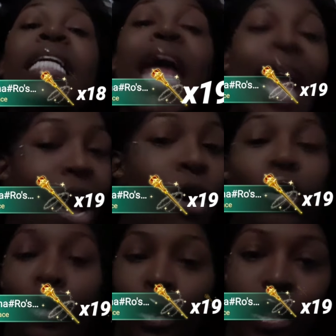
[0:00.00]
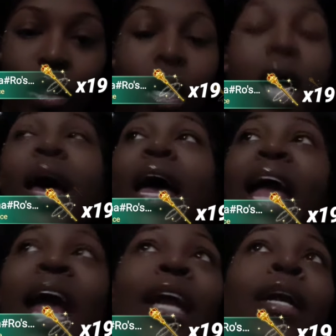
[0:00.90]
nails,
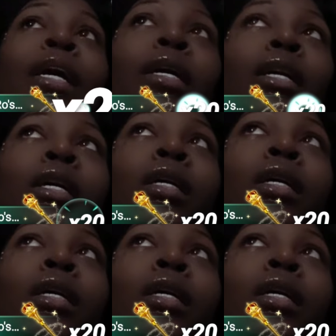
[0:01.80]
and